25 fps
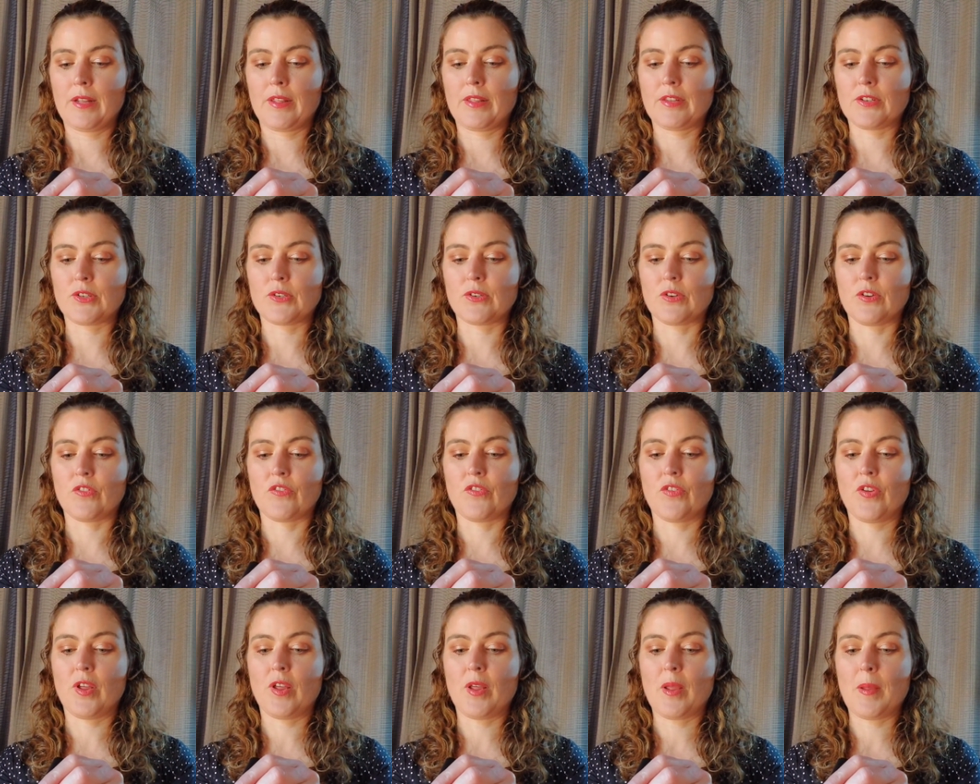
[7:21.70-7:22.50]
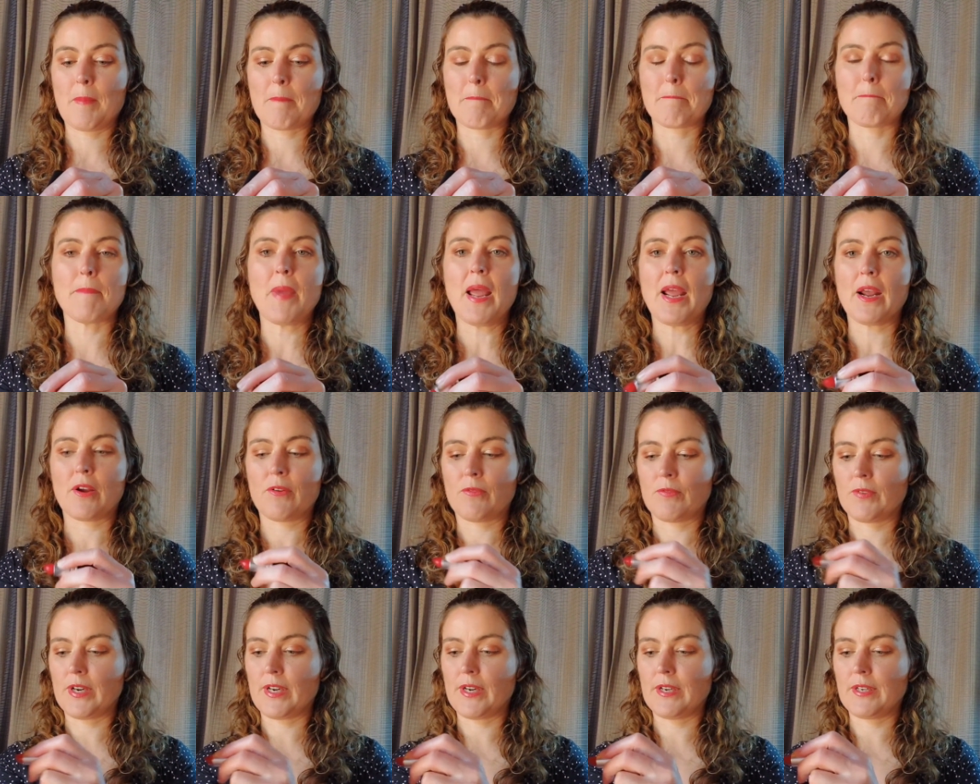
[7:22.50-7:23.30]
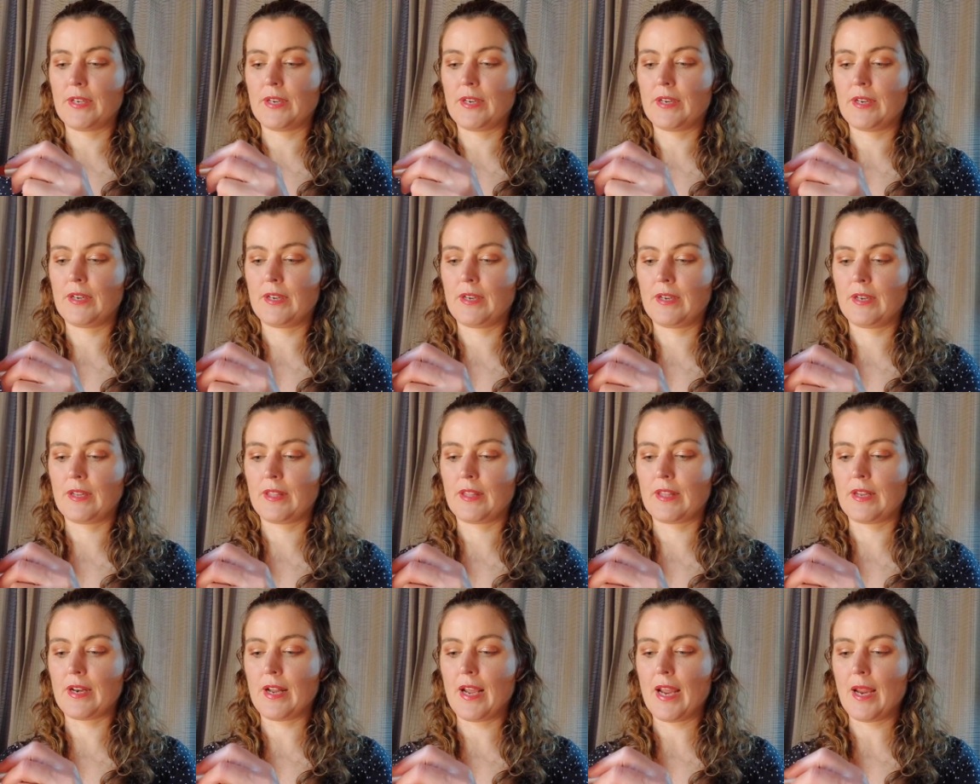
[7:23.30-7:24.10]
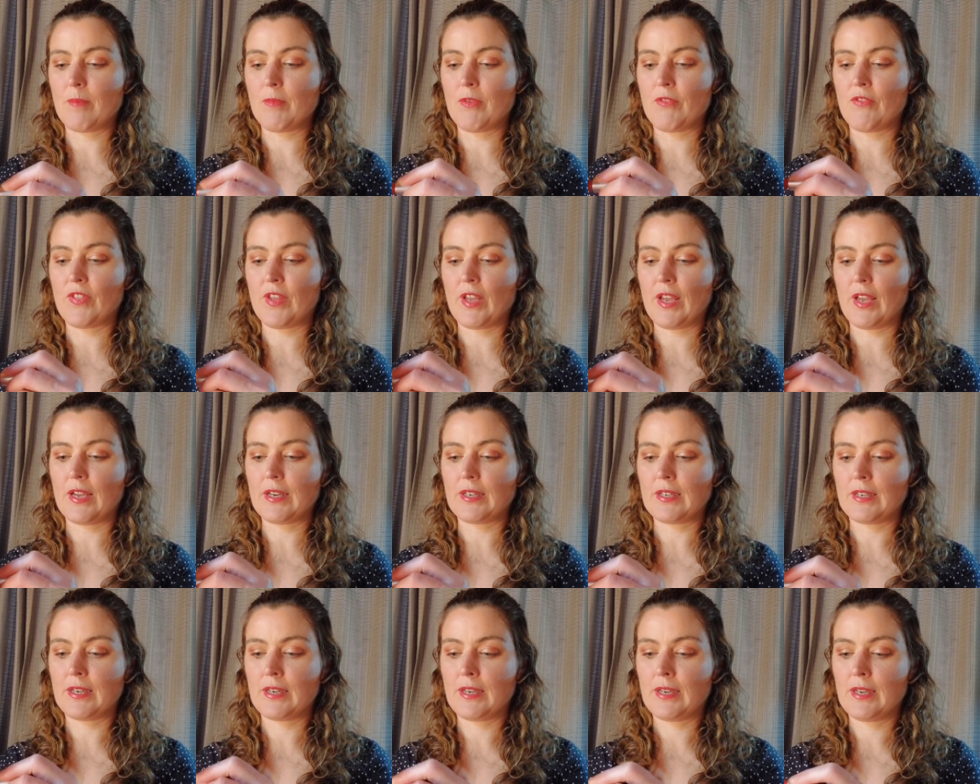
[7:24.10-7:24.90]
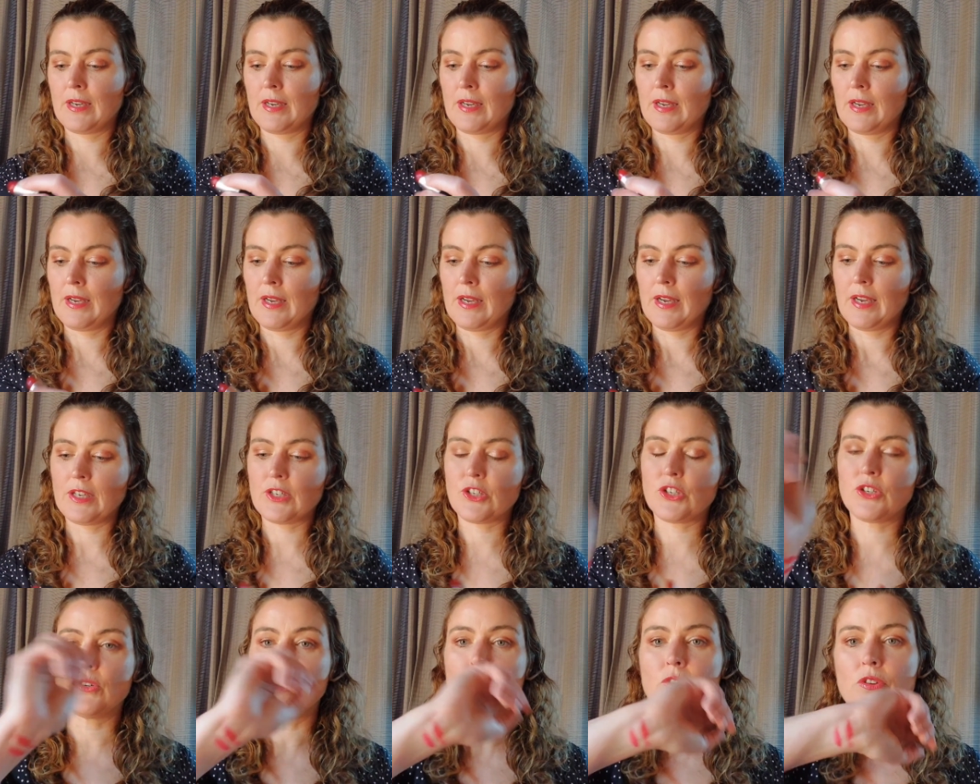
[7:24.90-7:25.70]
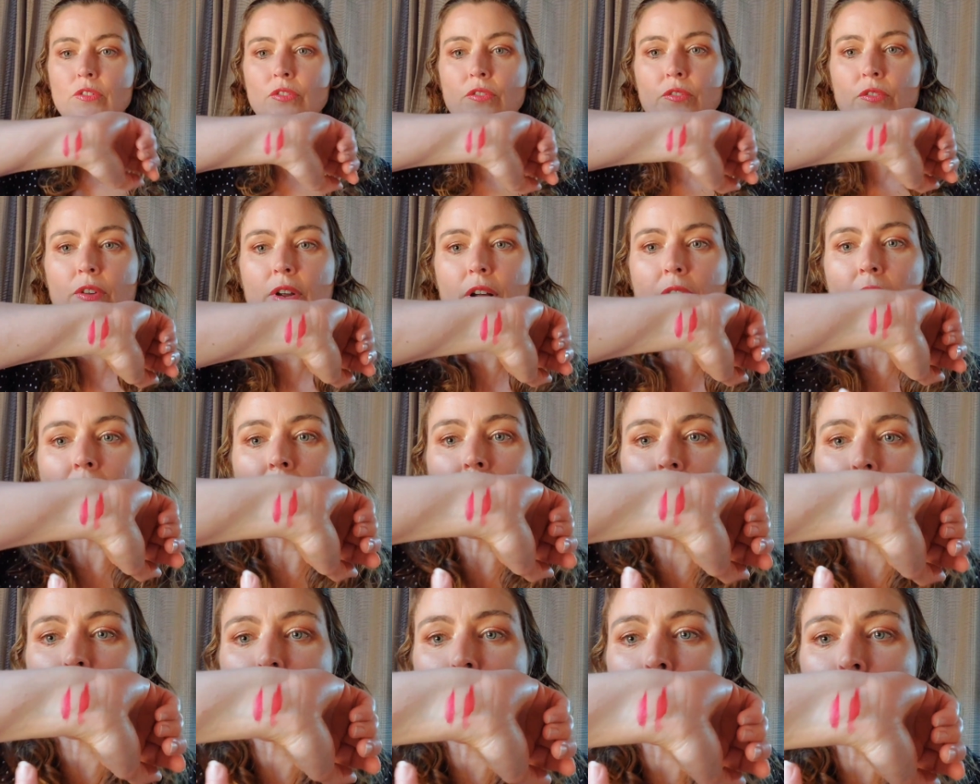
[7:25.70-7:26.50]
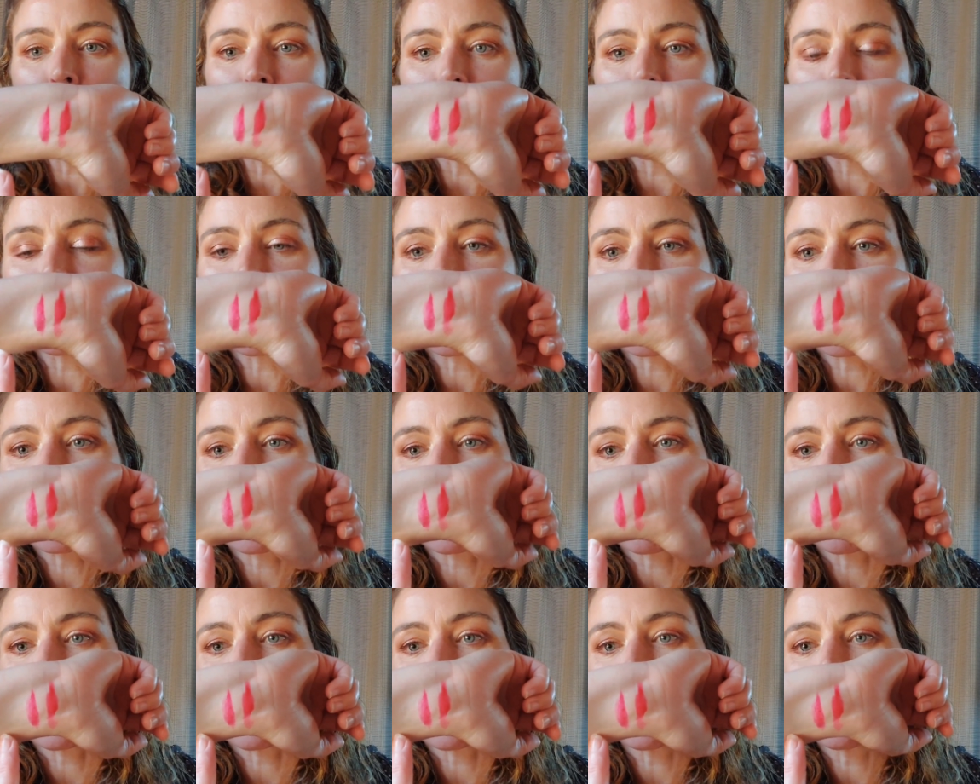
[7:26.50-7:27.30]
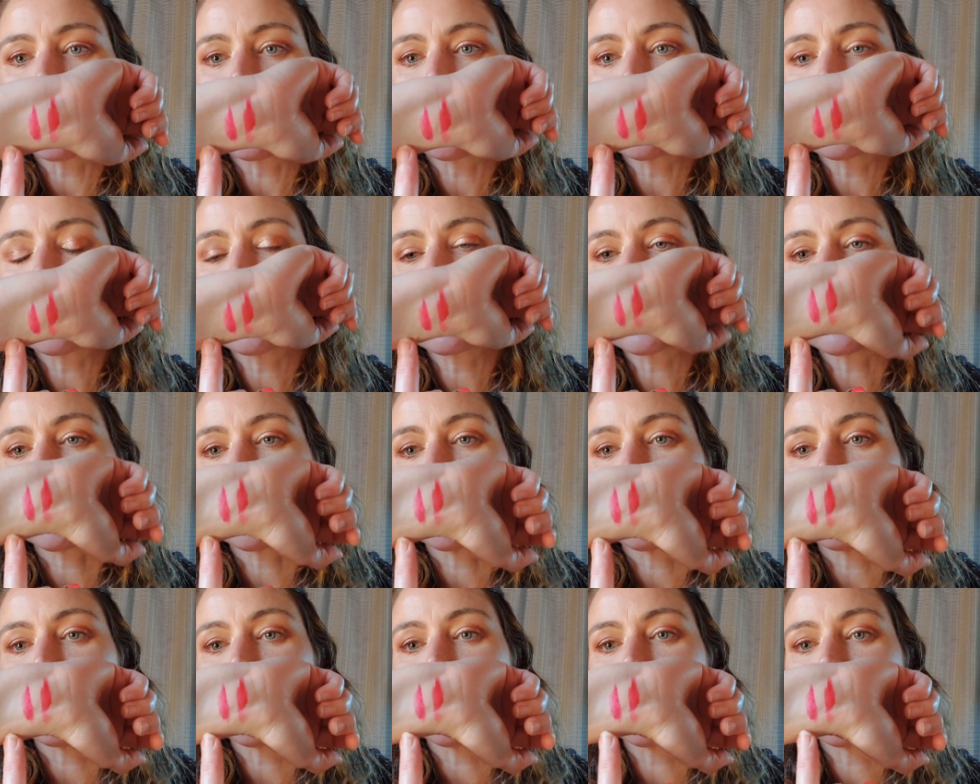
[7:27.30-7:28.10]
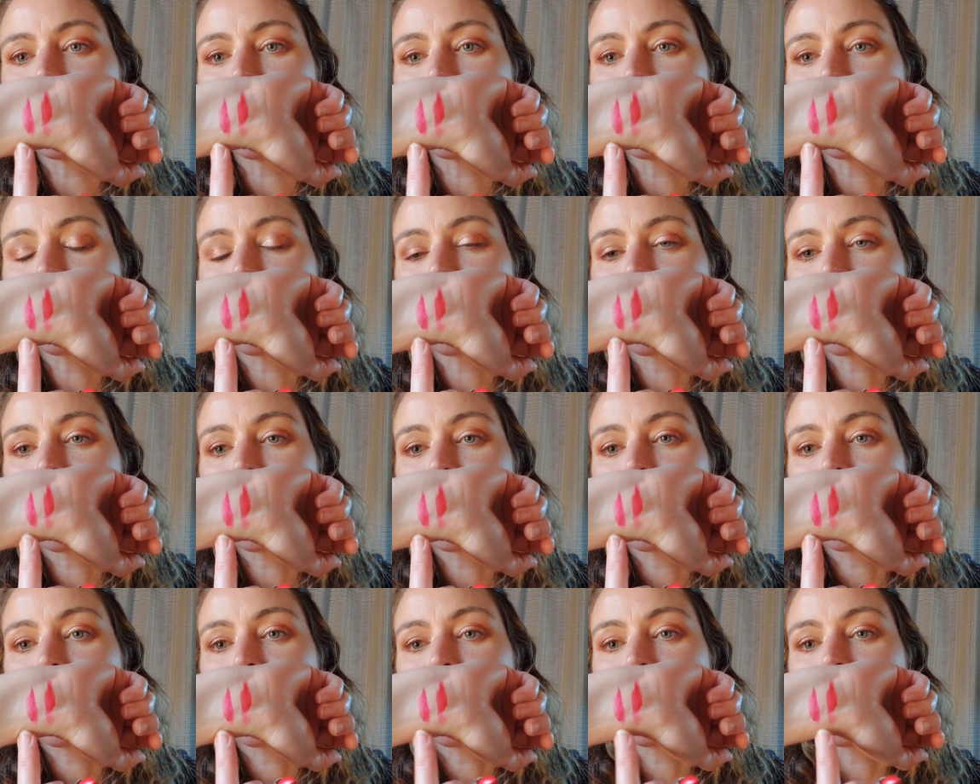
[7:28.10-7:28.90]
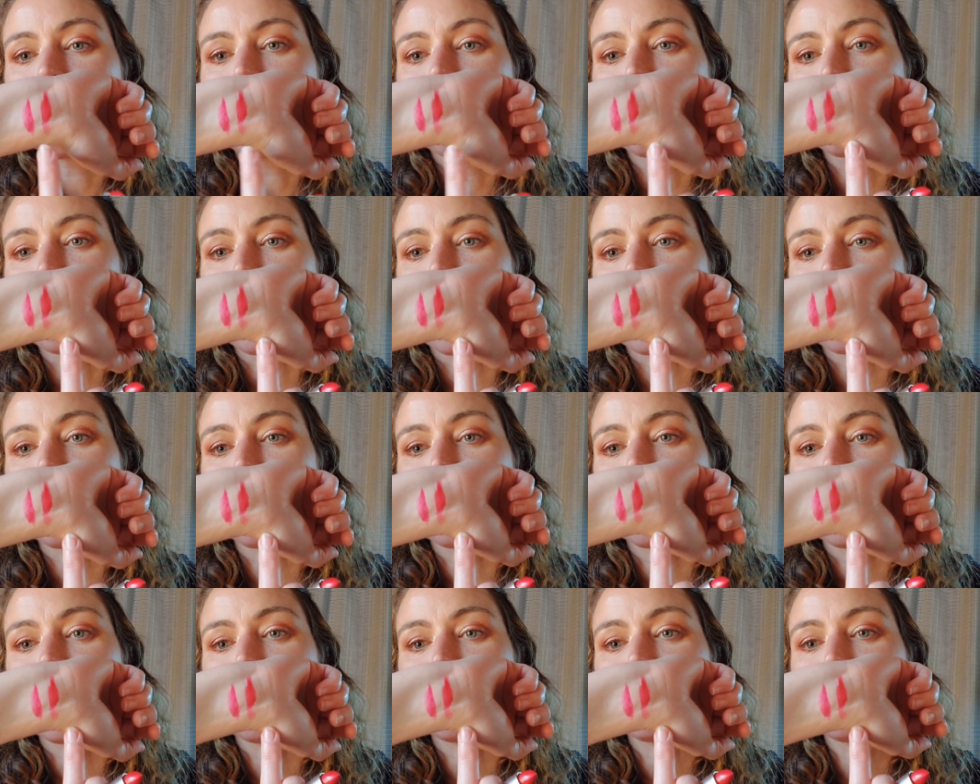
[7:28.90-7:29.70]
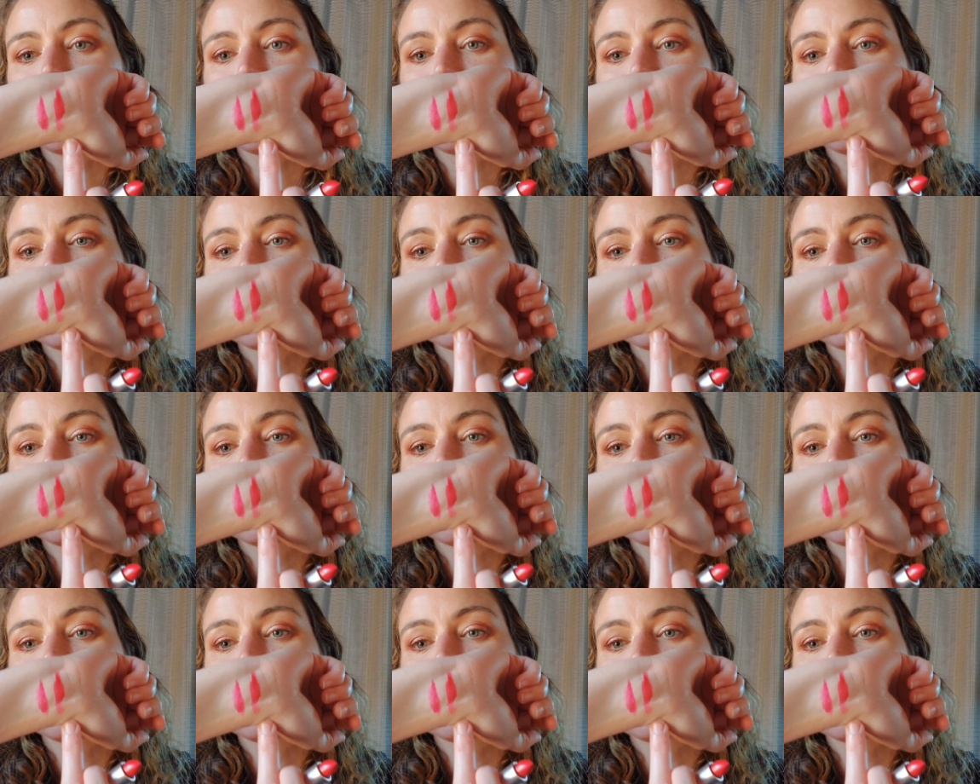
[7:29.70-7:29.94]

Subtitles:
the sort of MAC Red, the name of that. It's not at all dissimilar to Brave Red.